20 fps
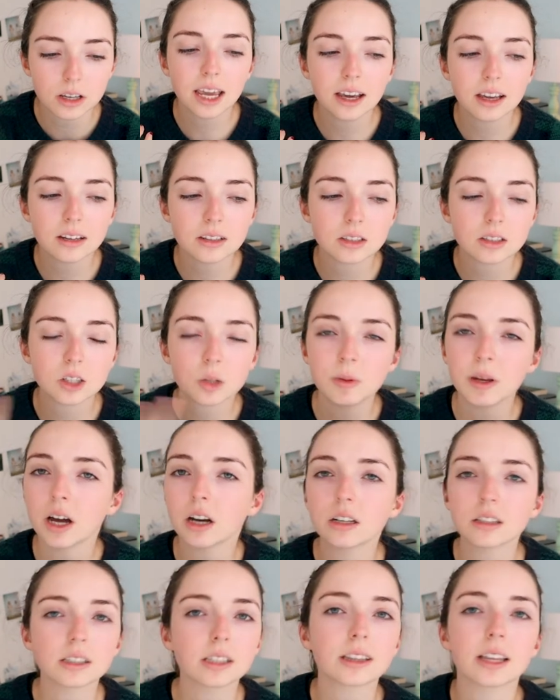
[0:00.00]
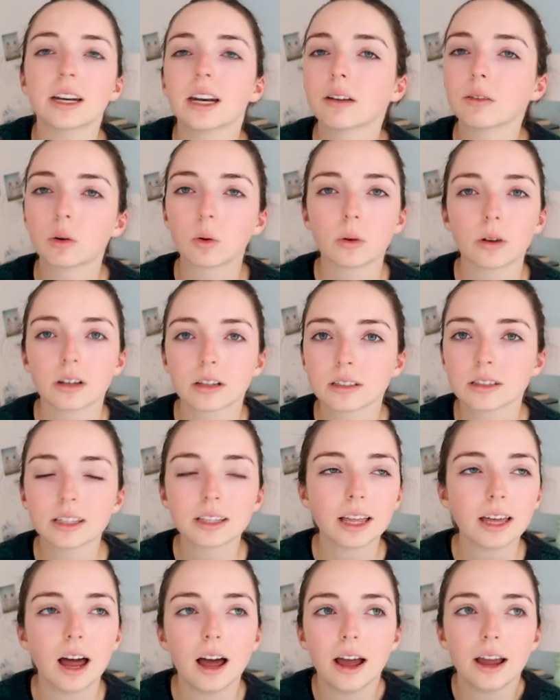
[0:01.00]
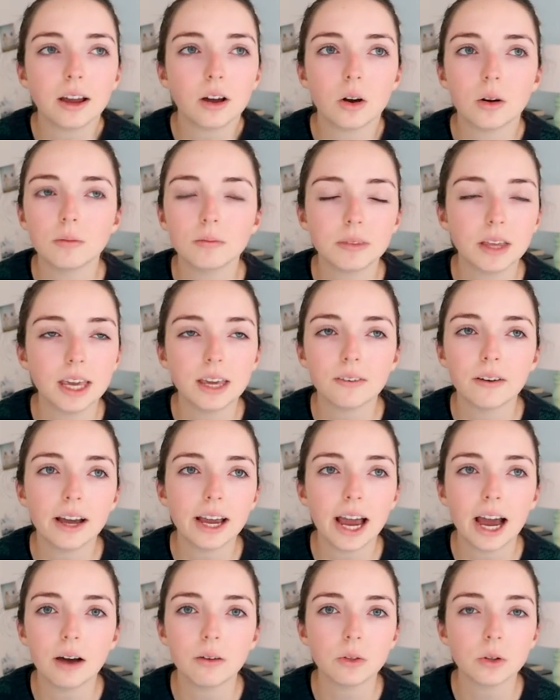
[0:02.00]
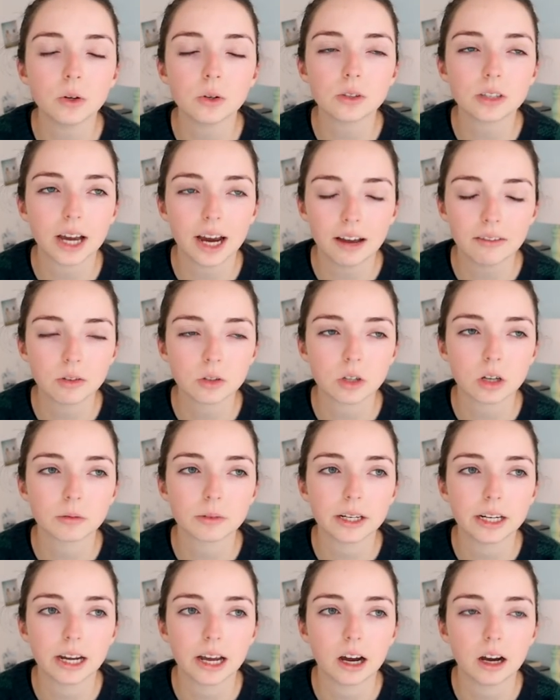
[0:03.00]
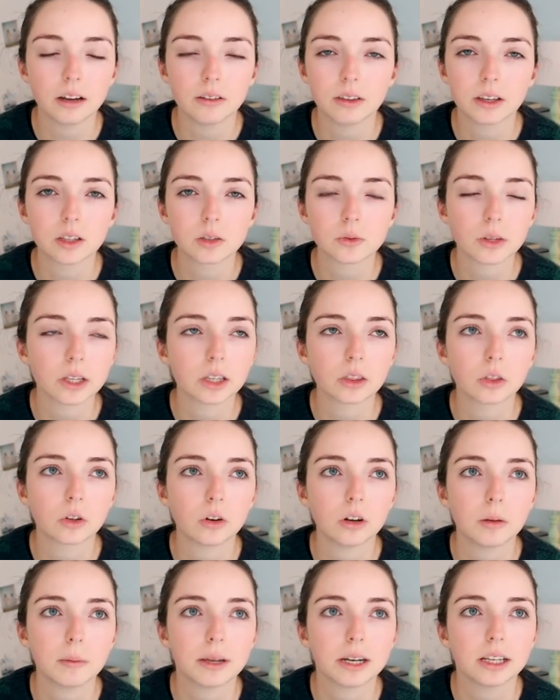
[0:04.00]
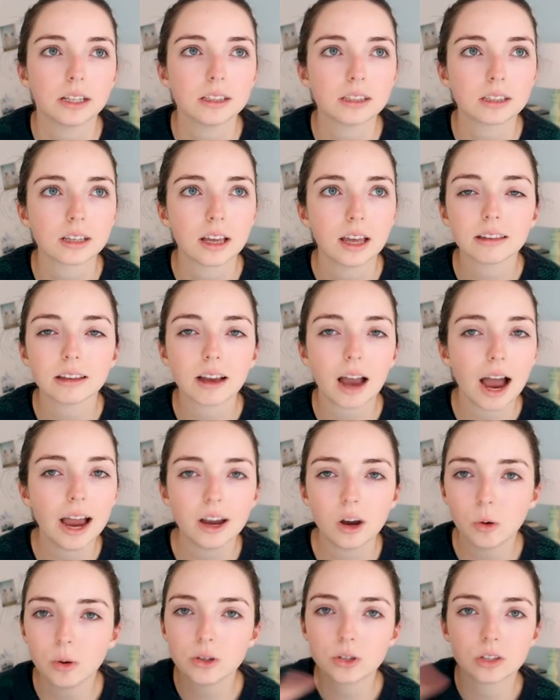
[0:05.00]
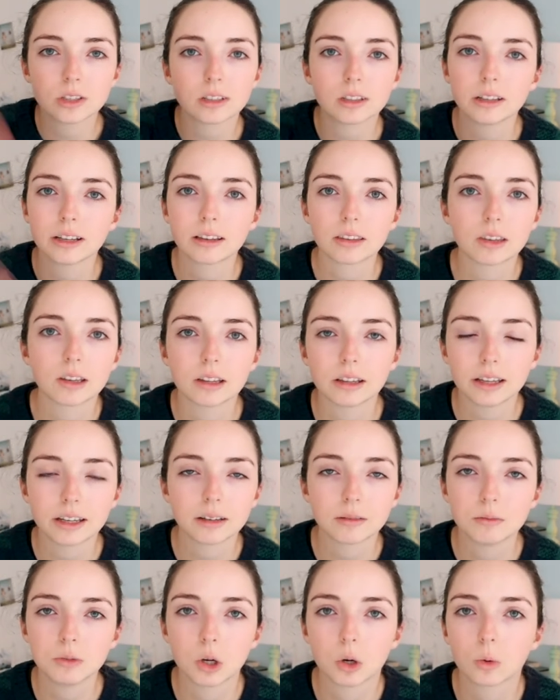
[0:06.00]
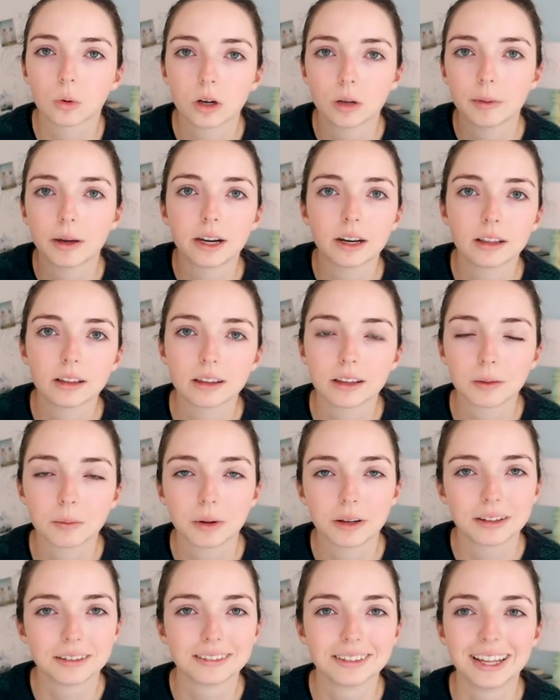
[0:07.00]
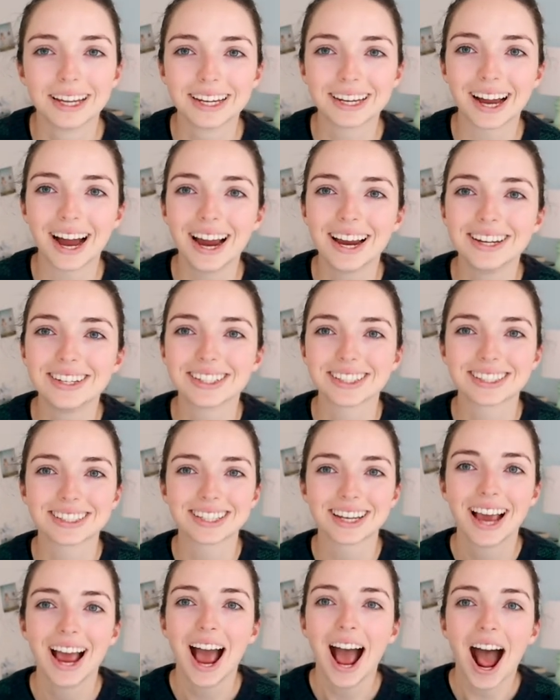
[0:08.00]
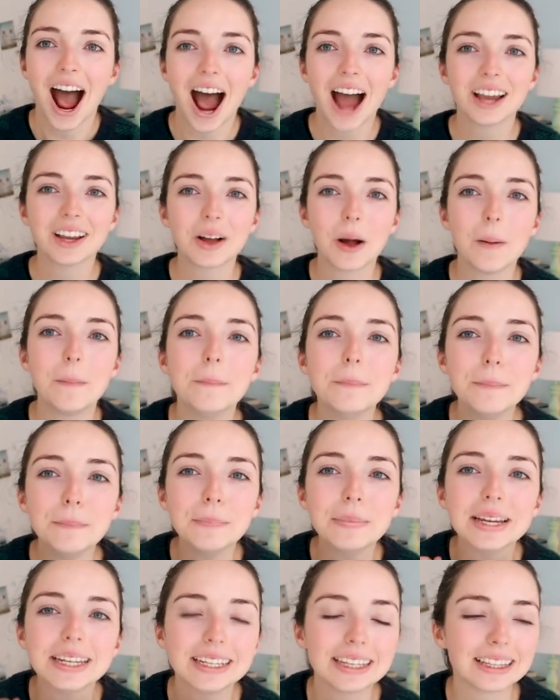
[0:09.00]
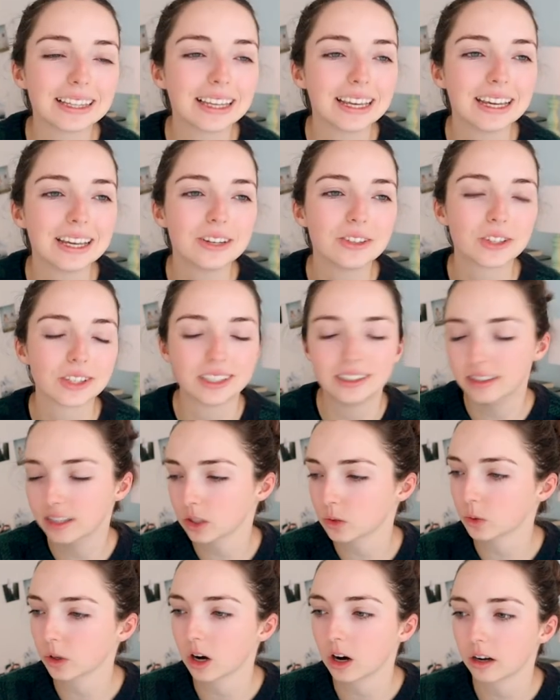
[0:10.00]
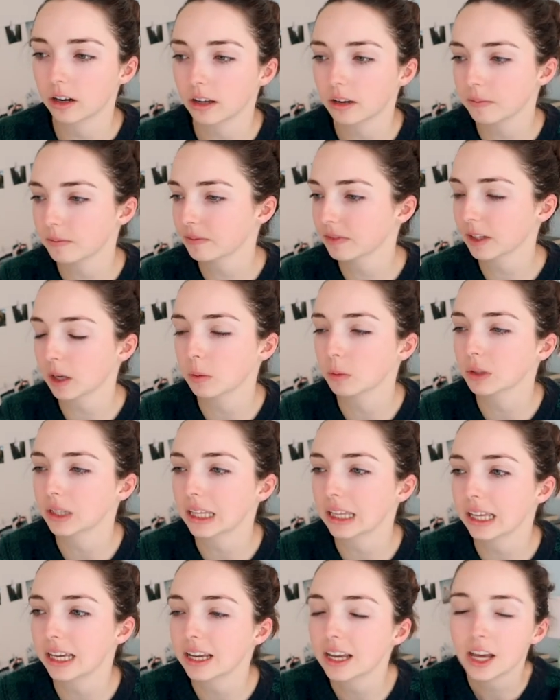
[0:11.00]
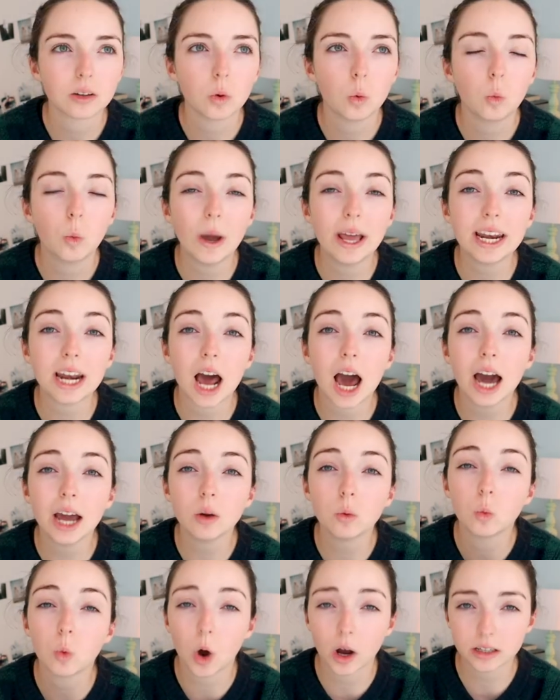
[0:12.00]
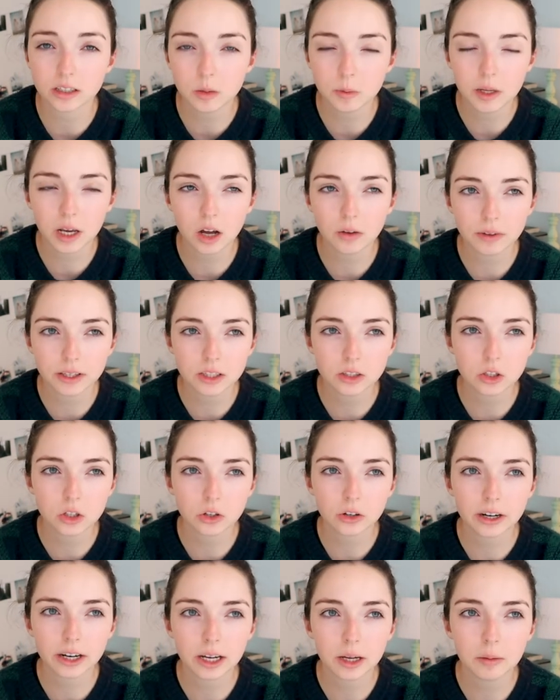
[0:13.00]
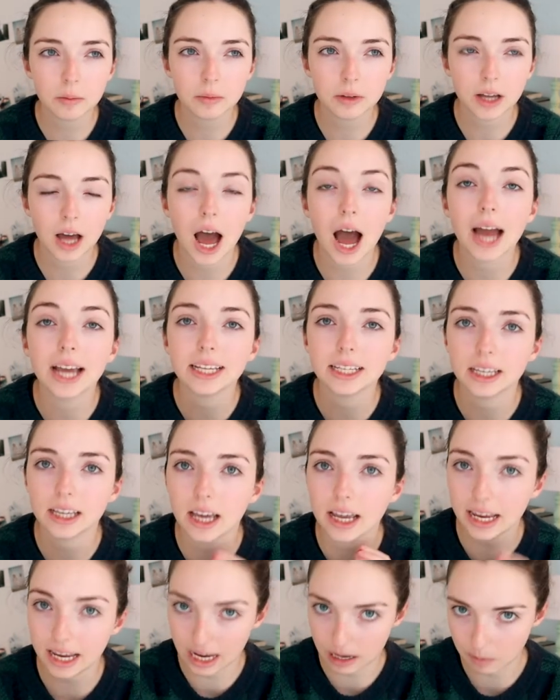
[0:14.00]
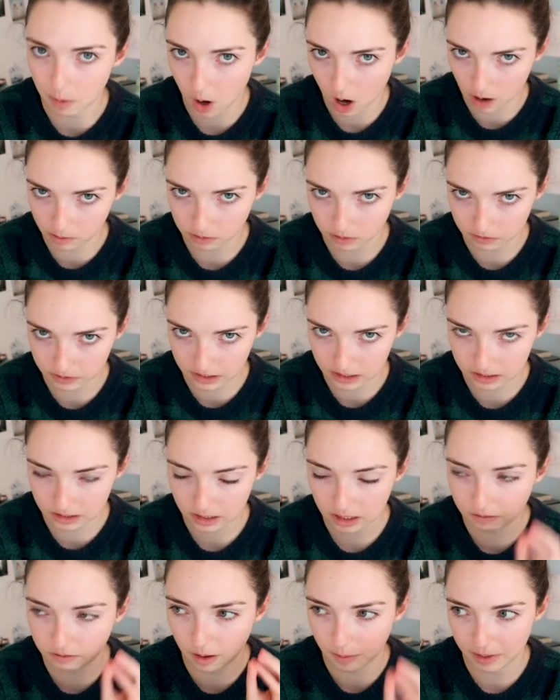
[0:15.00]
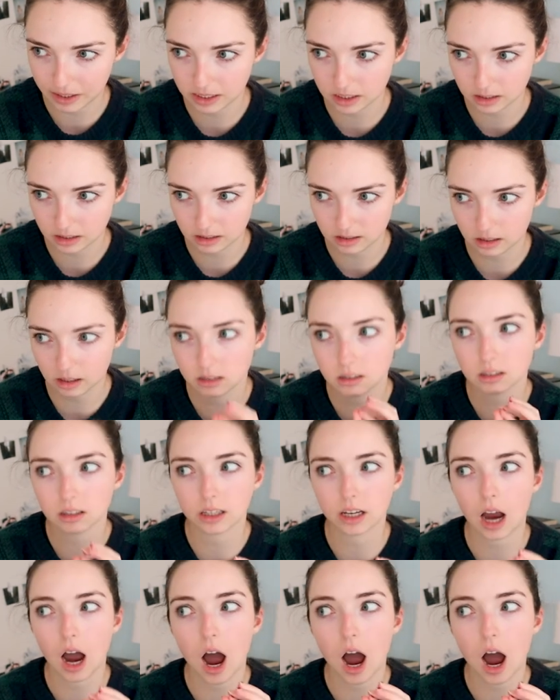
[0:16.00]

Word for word: And to be honest, that never works. If I have those on right now. I think it's for 30 minutes. And I always just click the don't worry about it button. I immediately just disregard it completely. When I want to be off Instagram, I am off of it, if that makes any sense.